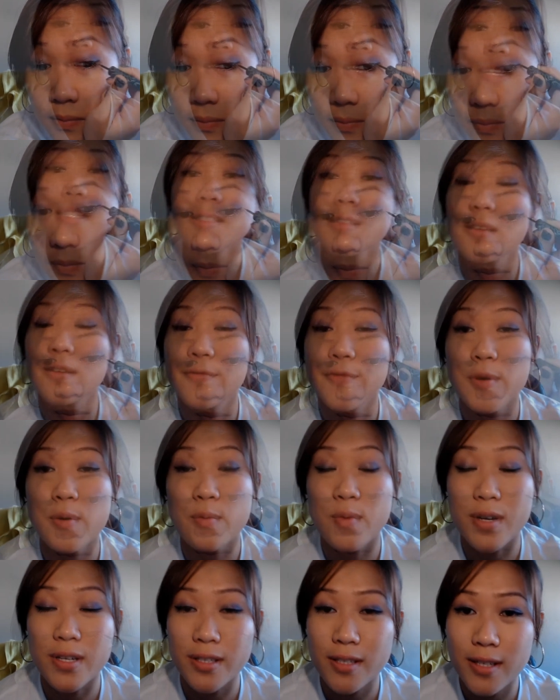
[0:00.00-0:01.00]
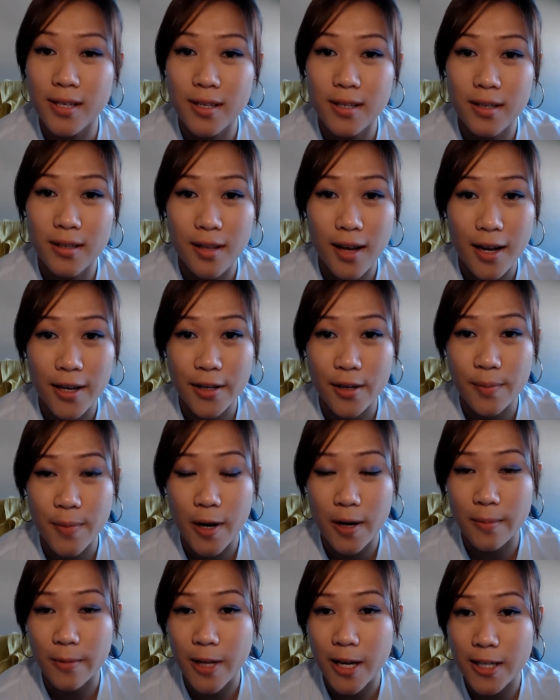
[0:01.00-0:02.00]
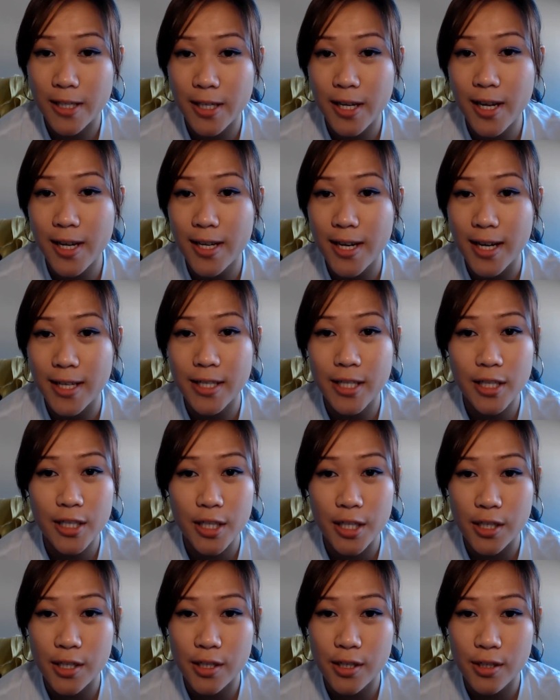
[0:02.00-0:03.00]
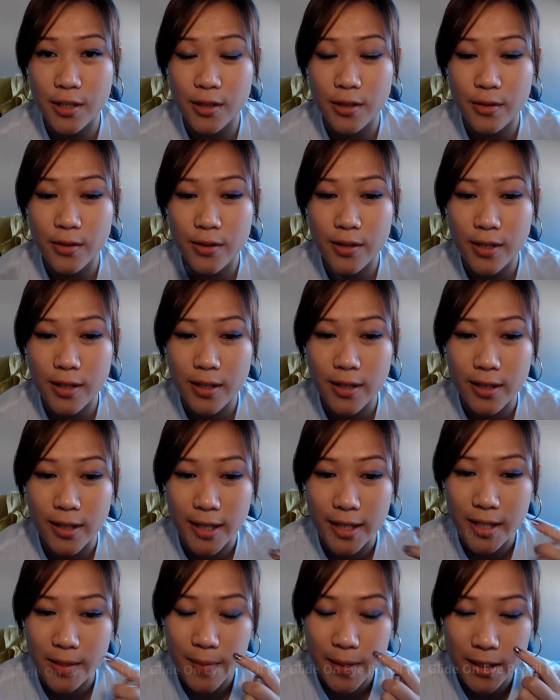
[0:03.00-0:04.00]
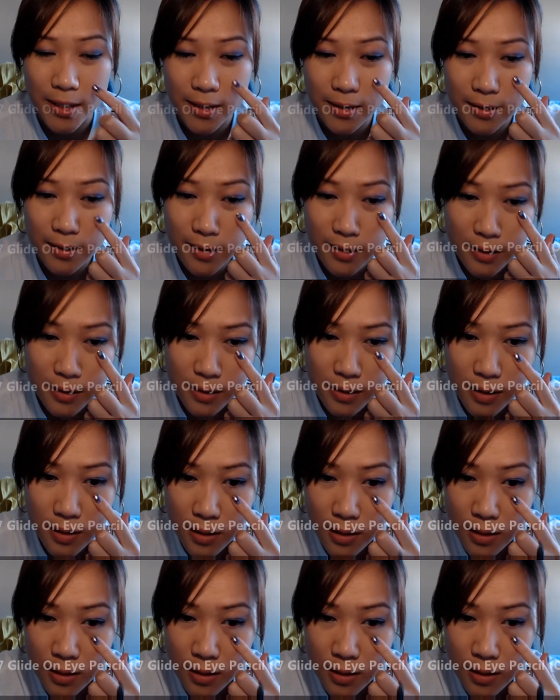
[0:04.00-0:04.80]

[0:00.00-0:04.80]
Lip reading: Next, if you want to line your bottom lash line, I suggest just using a nice pencil.